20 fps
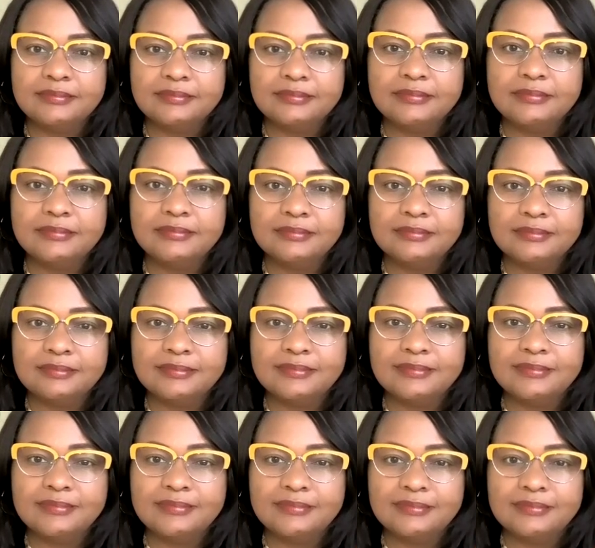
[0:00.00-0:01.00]

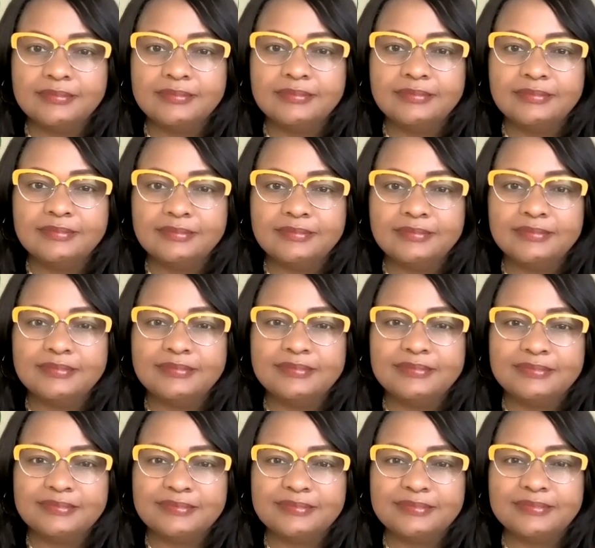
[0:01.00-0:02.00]

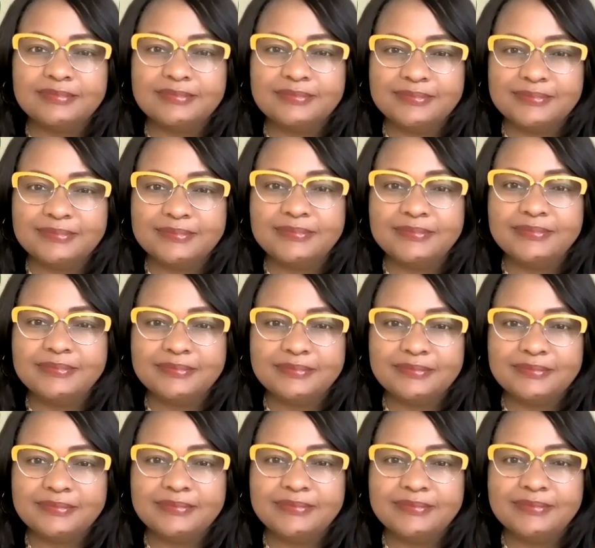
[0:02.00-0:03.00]

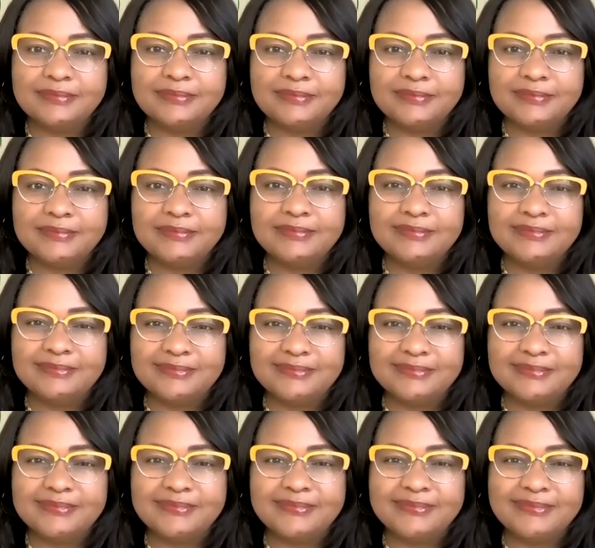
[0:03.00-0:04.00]

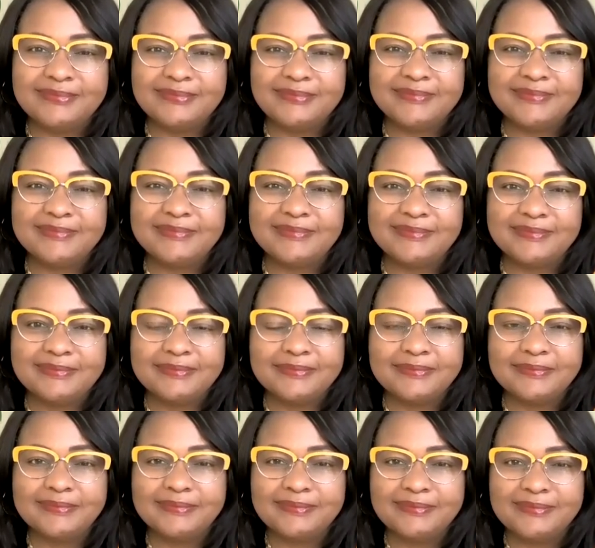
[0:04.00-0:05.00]

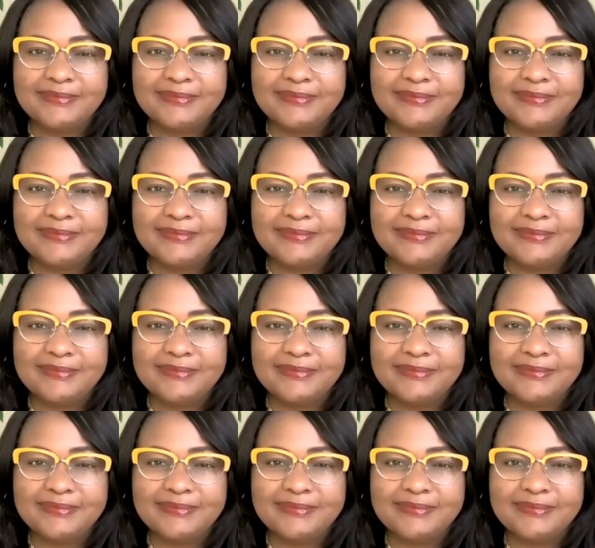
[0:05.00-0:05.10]
(not speaking)